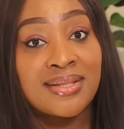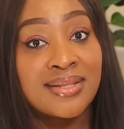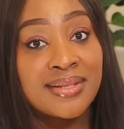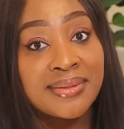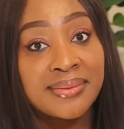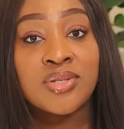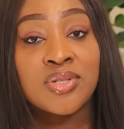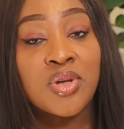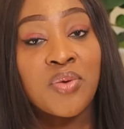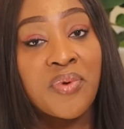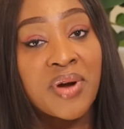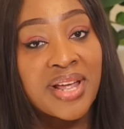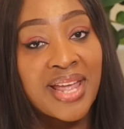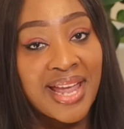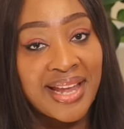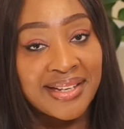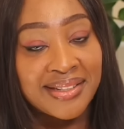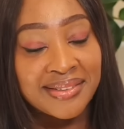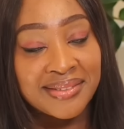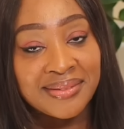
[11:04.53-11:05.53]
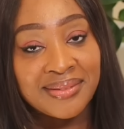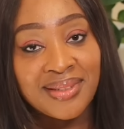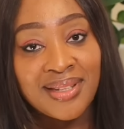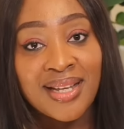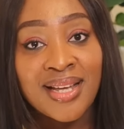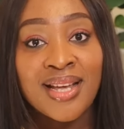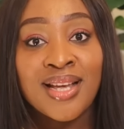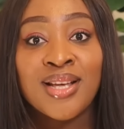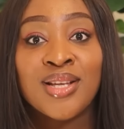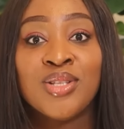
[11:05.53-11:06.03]
So again,
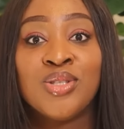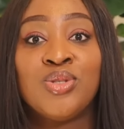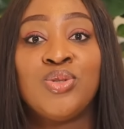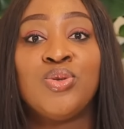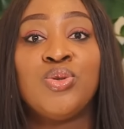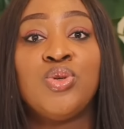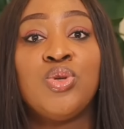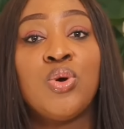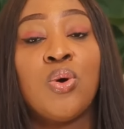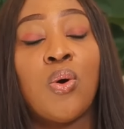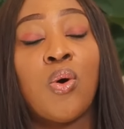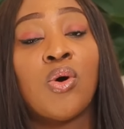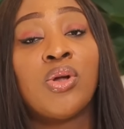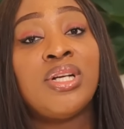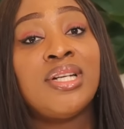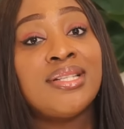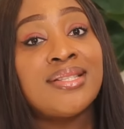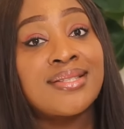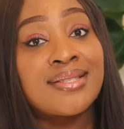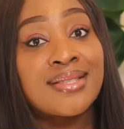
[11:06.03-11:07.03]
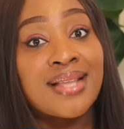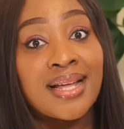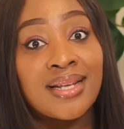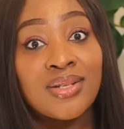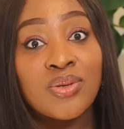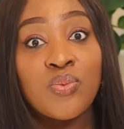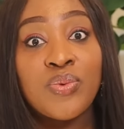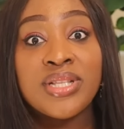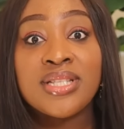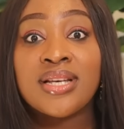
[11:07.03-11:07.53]
do you
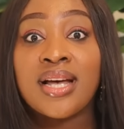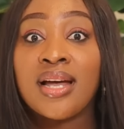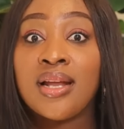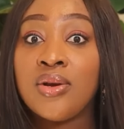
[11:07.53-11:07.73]
understand with